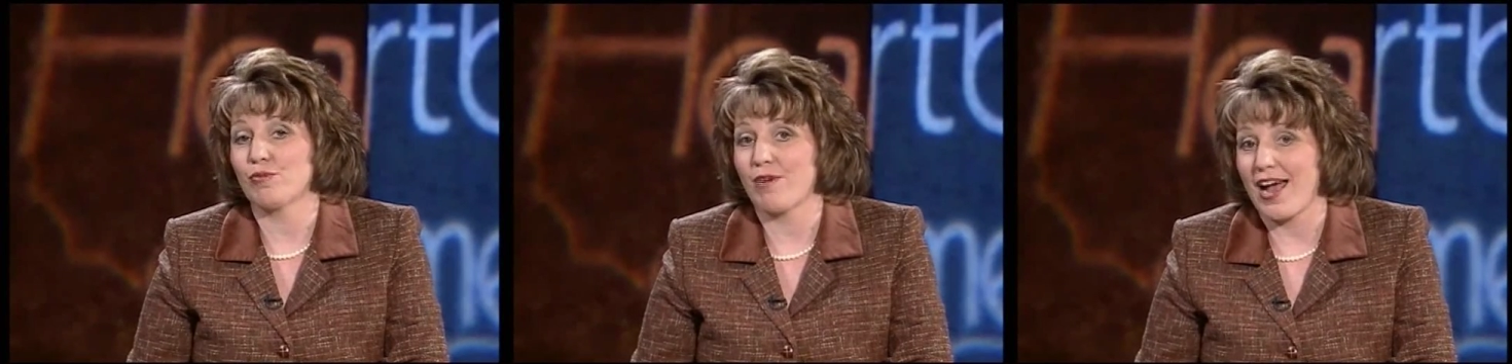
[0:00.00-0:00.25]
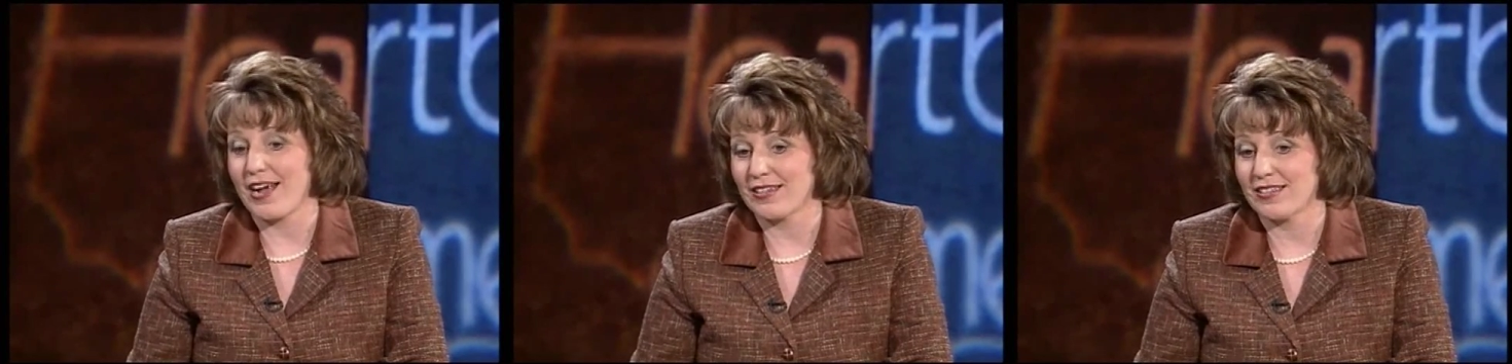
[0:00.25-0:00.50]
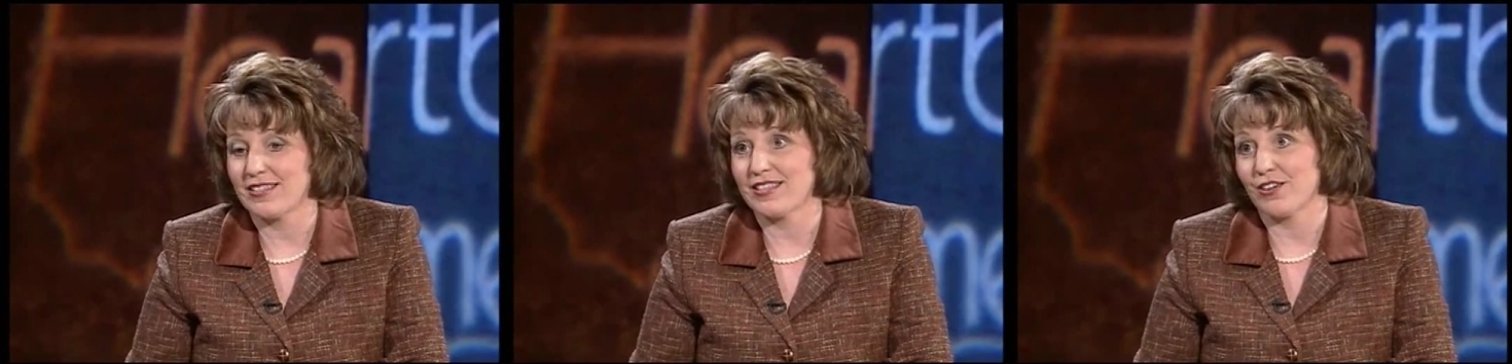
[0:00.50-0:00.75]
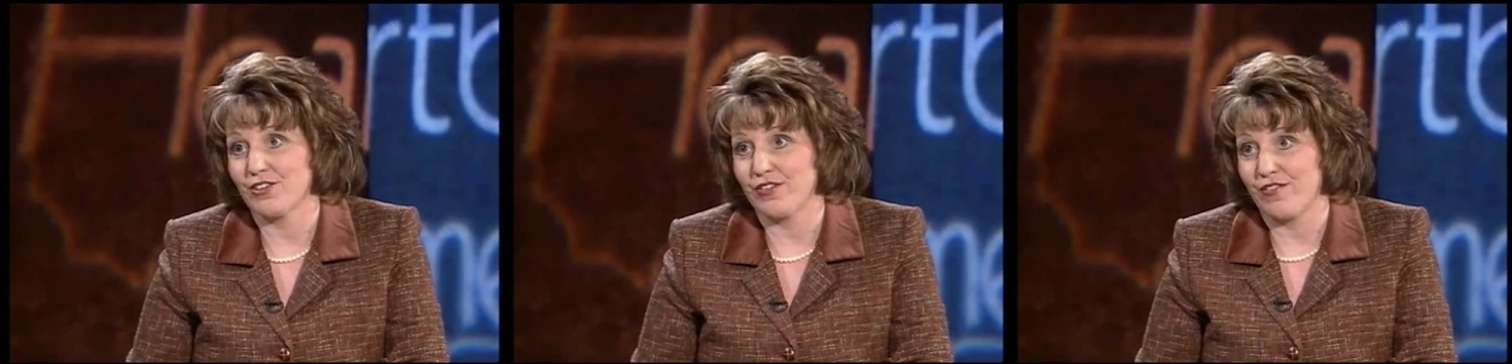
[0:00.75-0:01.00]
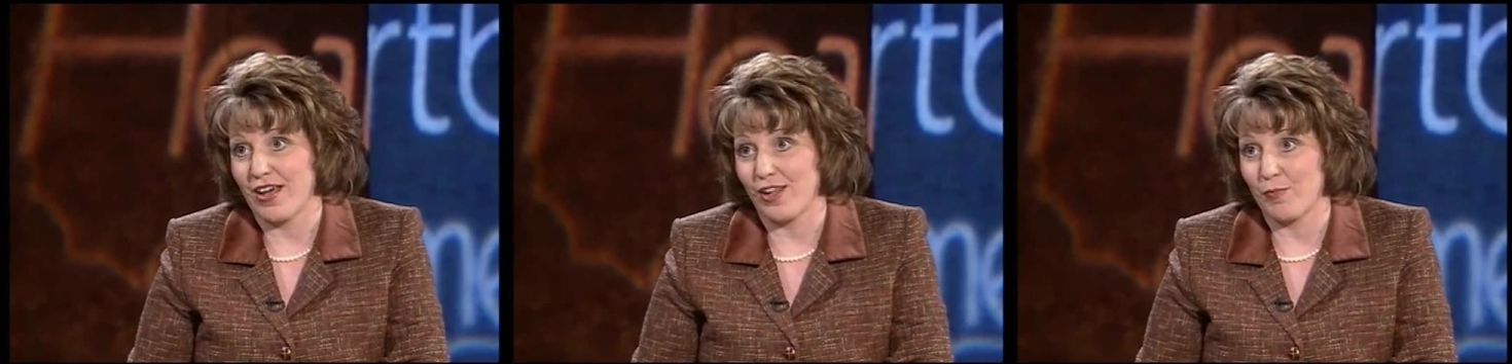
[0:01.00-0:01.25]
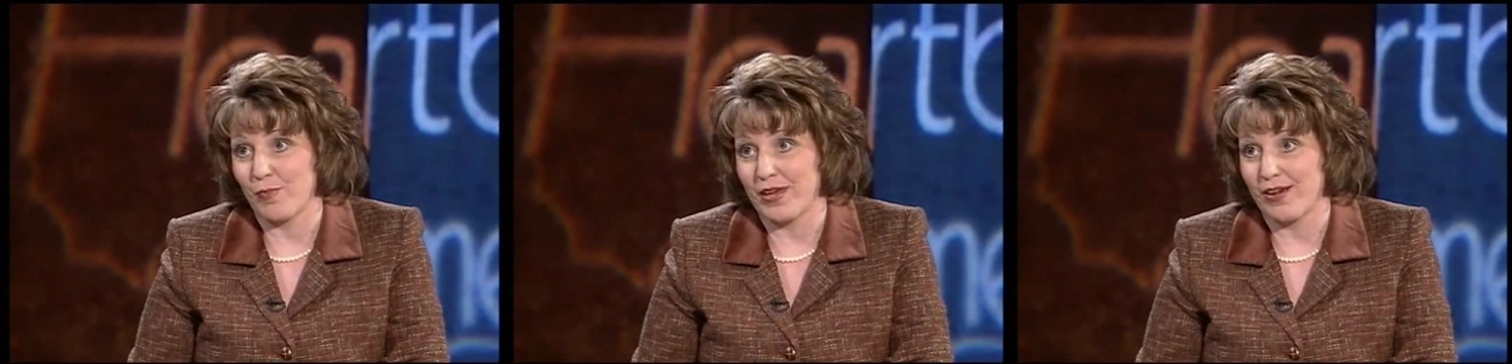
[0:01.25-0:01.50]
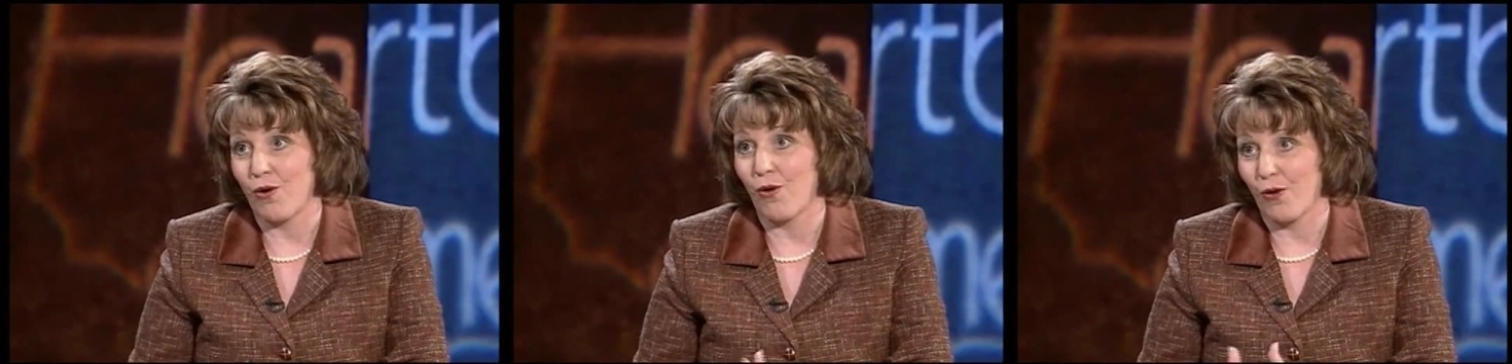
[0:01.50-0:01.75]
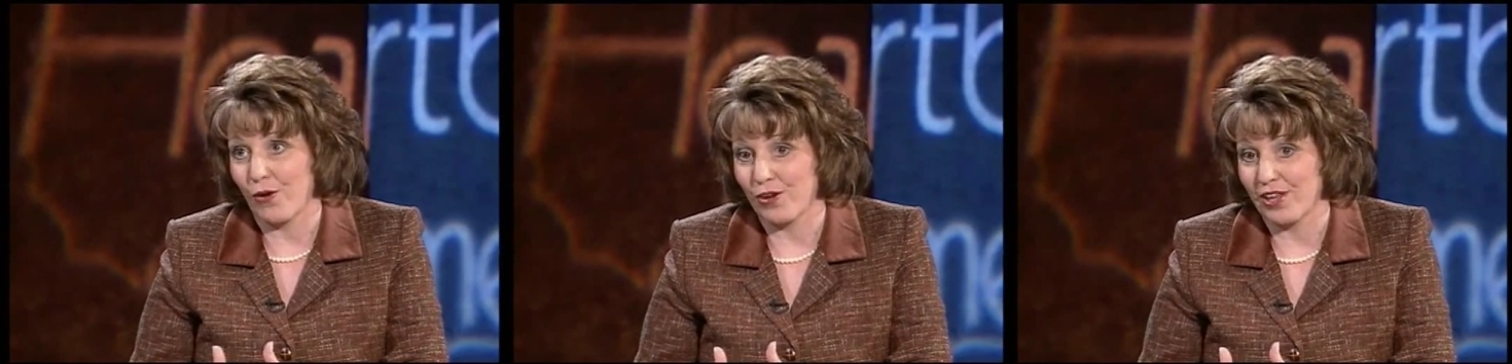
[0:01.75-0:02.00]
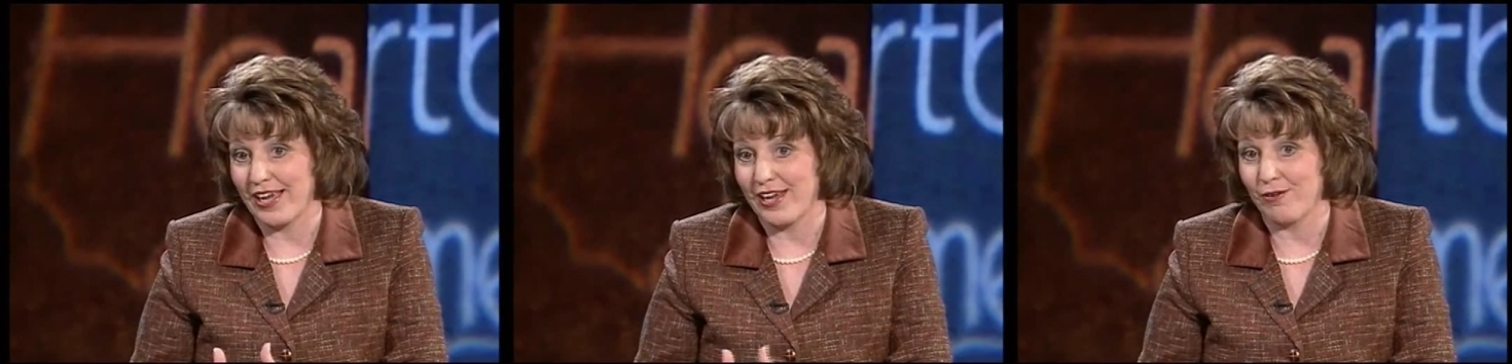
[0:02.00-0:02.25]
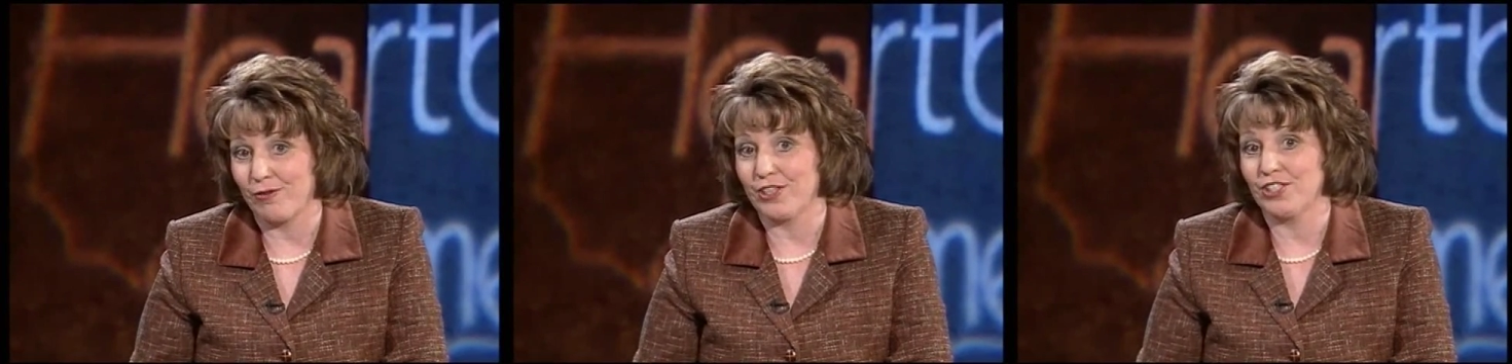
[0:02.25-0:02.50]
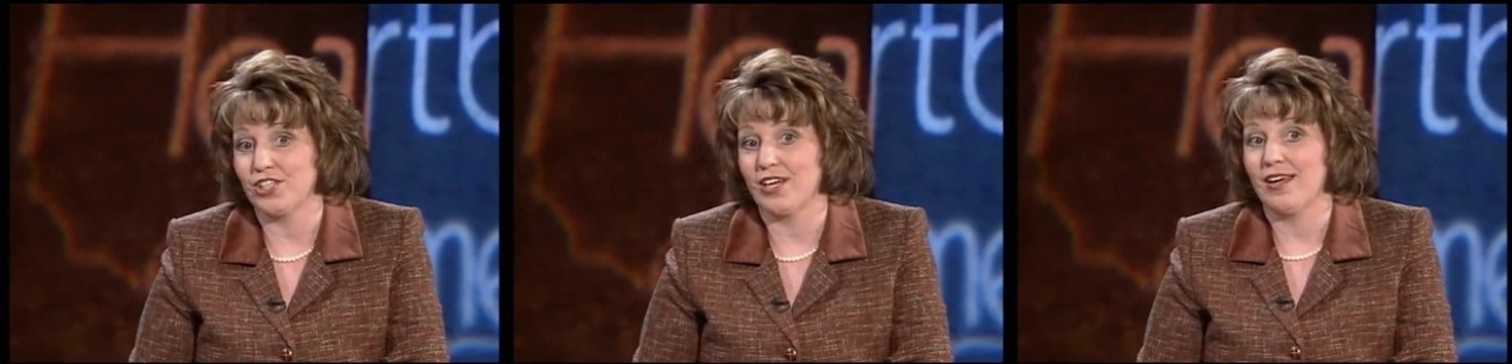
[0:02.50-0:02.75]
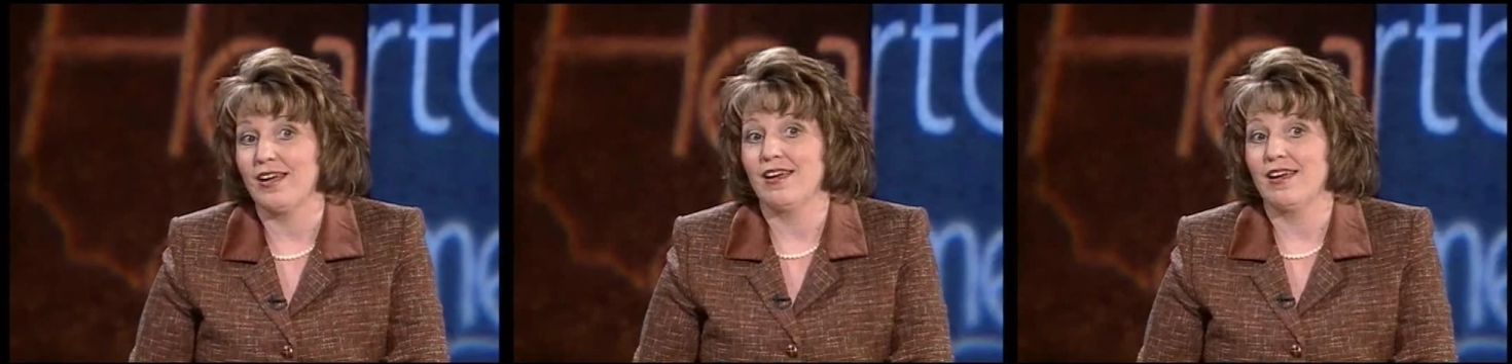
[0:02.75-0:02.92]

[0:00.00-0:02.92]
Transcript: practice their developing oral language